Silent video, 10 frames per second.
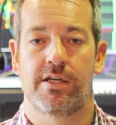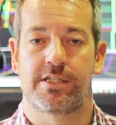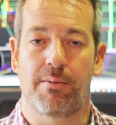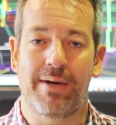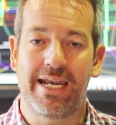
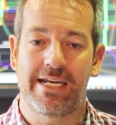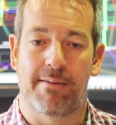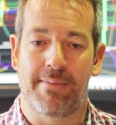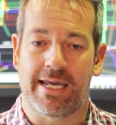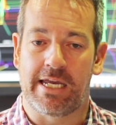So we ended
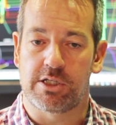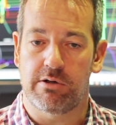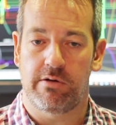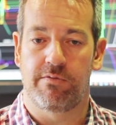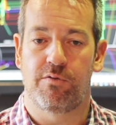up making
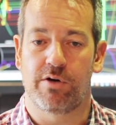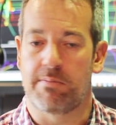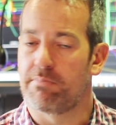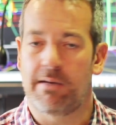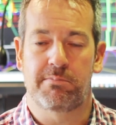
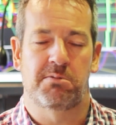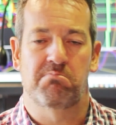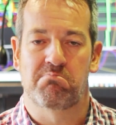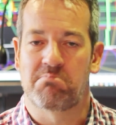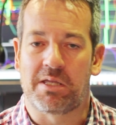214
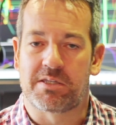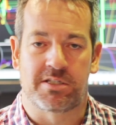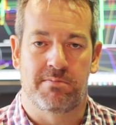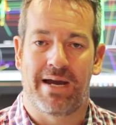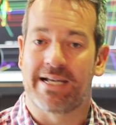pips. That
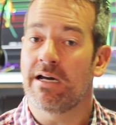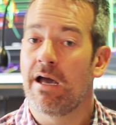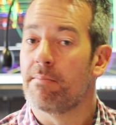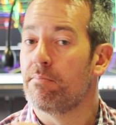doesn't matter.